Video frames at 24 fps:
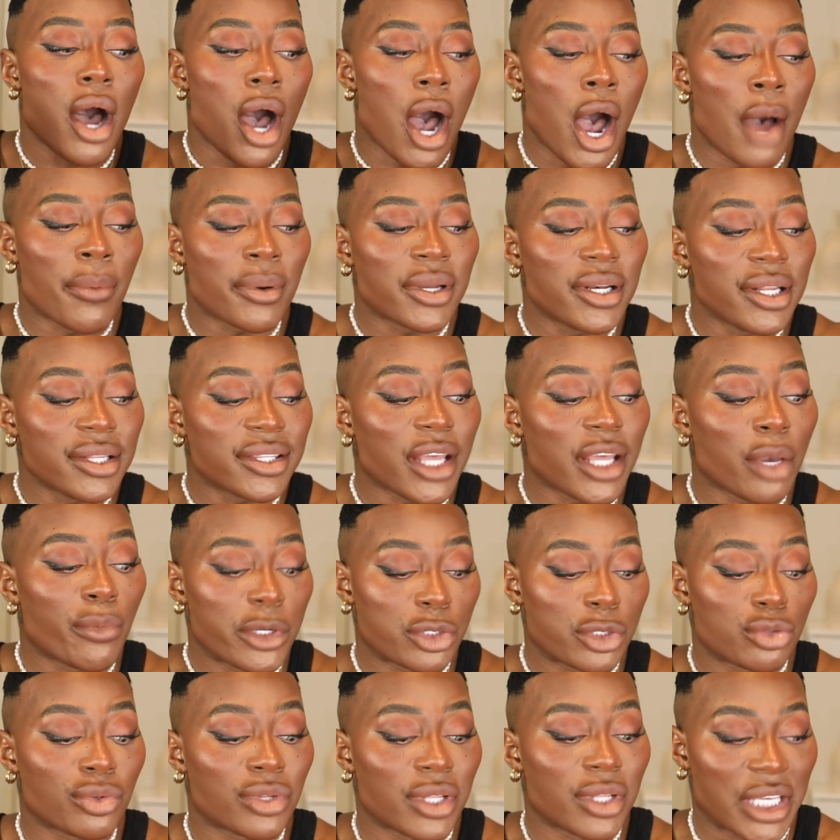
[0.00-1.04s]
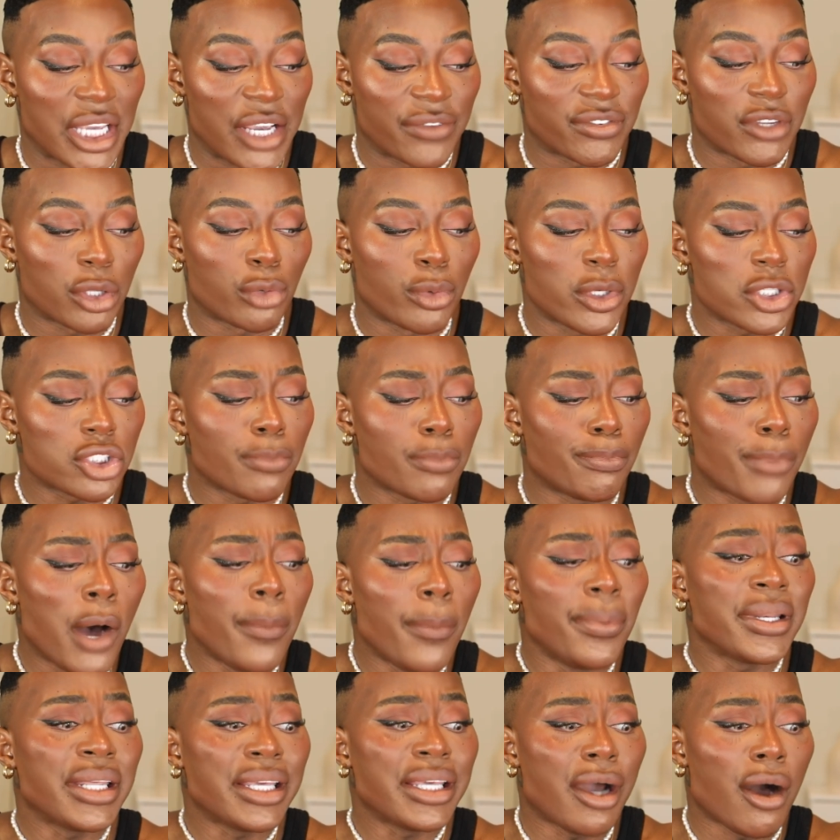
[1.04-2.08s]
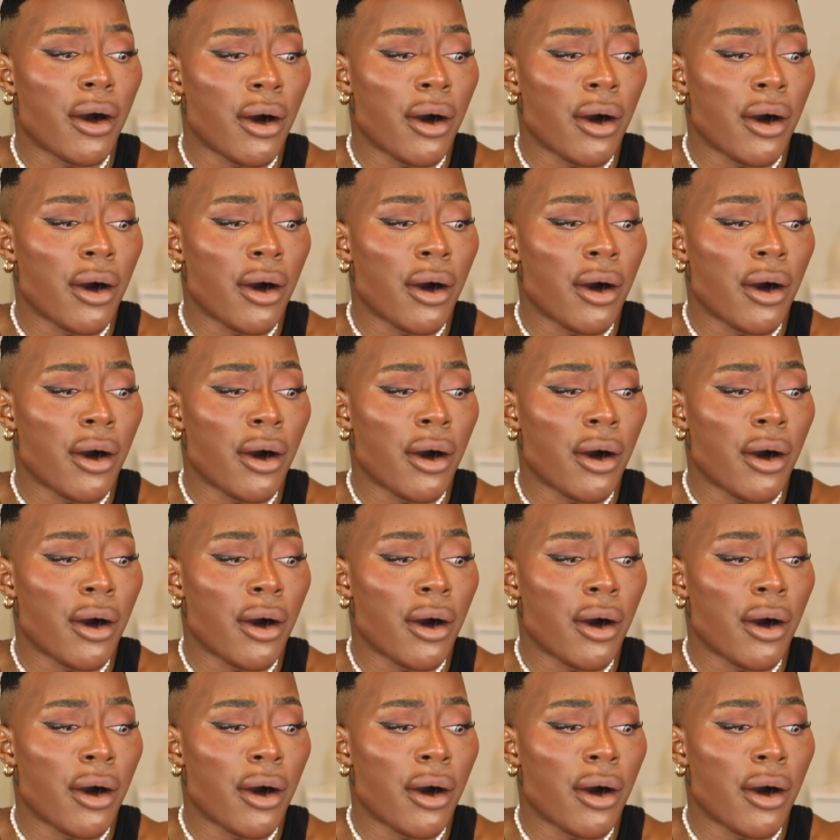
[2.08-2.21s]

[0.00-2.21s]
I'm gonna say which ones are gifted, which probably